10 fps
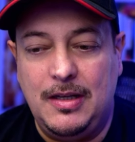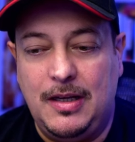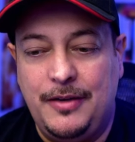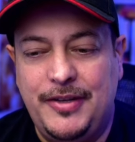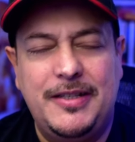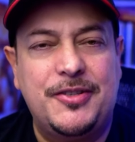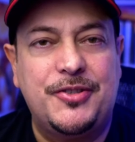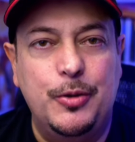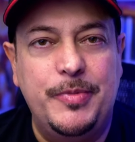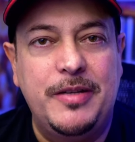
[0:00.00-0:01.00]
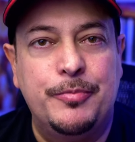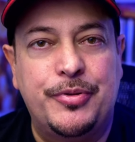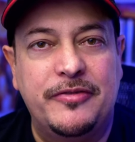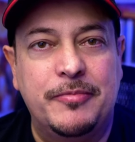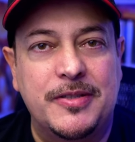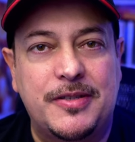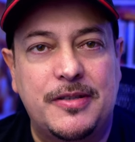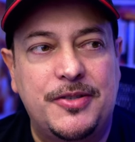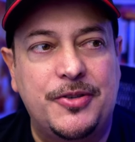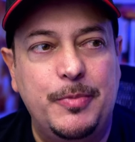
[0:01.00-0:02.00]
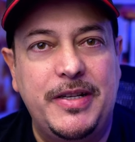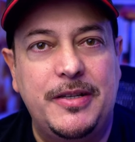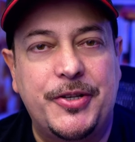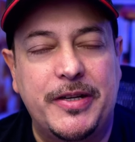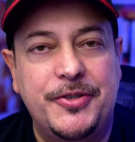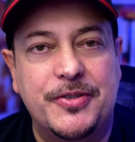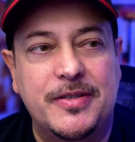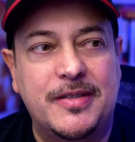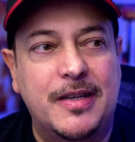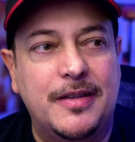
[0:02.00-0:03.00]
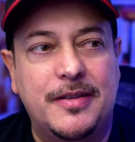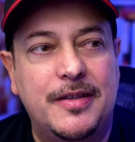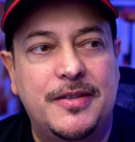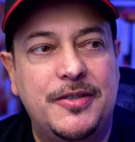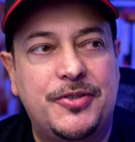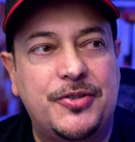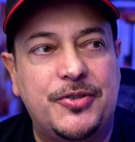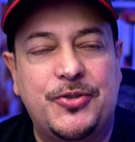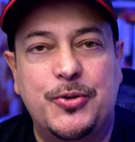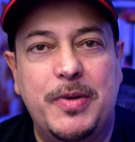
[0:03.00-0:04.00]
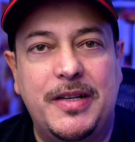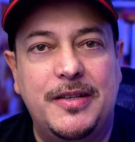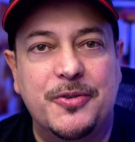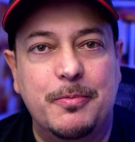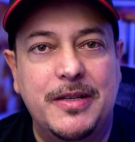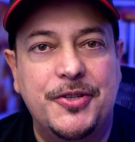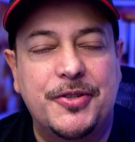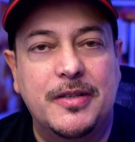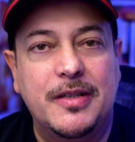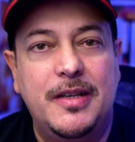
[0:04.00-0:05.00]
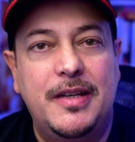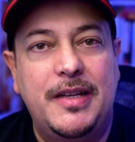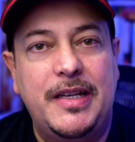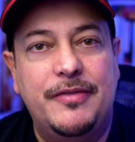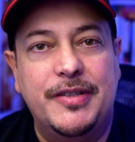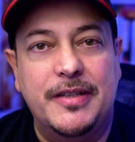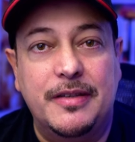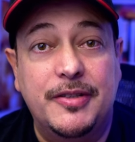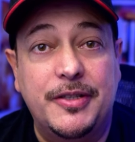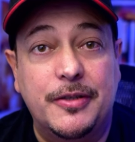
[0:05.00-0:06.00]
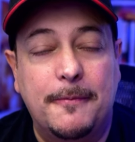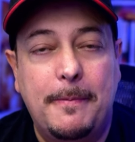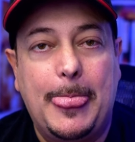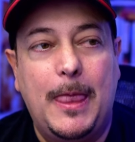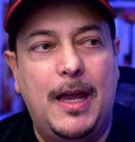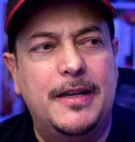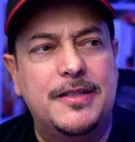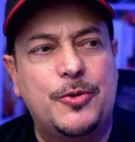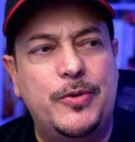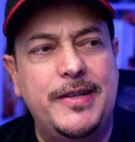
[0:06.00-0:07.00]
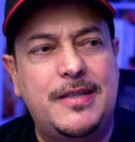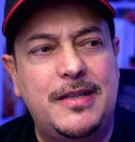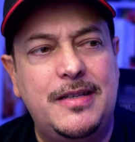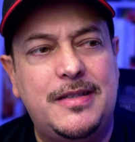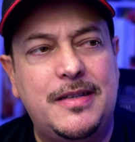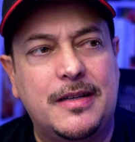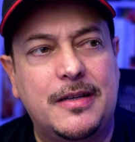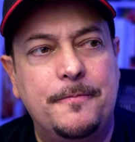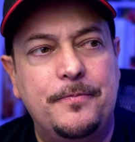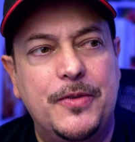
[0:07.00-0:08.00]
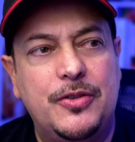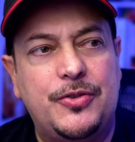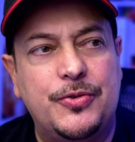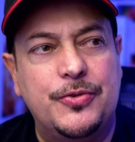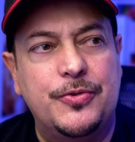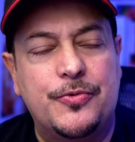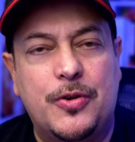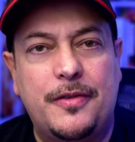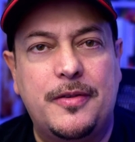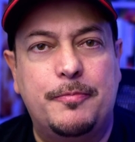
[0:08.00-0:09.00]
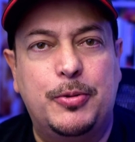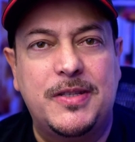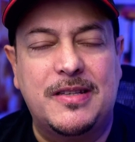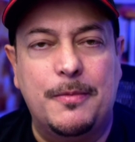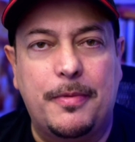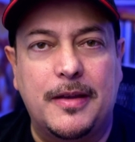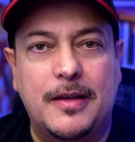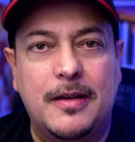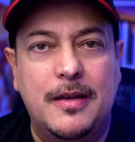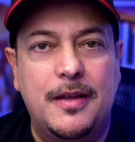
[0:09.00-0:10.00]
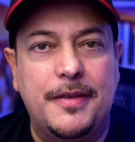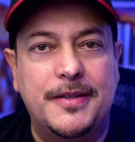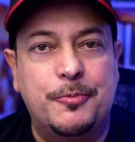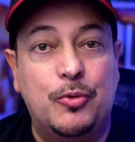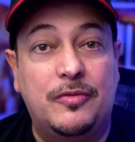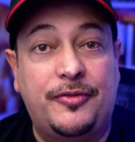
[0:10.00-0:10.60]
I've had so many improvements, so many changes, that there's just too many to mention, even in a video. And it's always easier to rather put something that's more